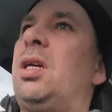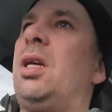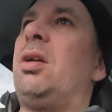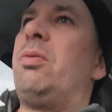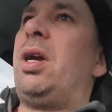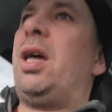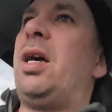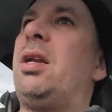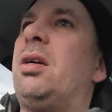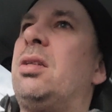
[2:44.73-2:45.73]
and it
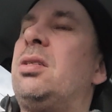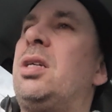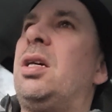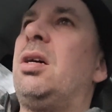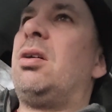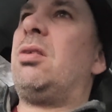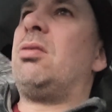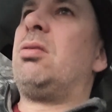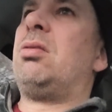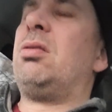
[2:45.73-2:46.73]
ran
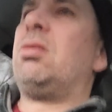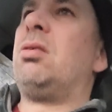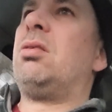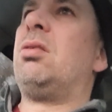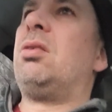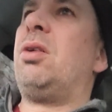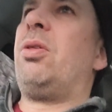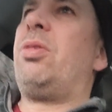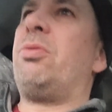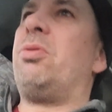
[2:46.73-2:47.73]
until
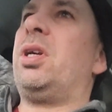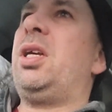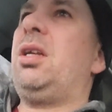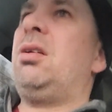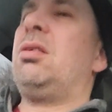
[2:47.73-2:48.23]
three,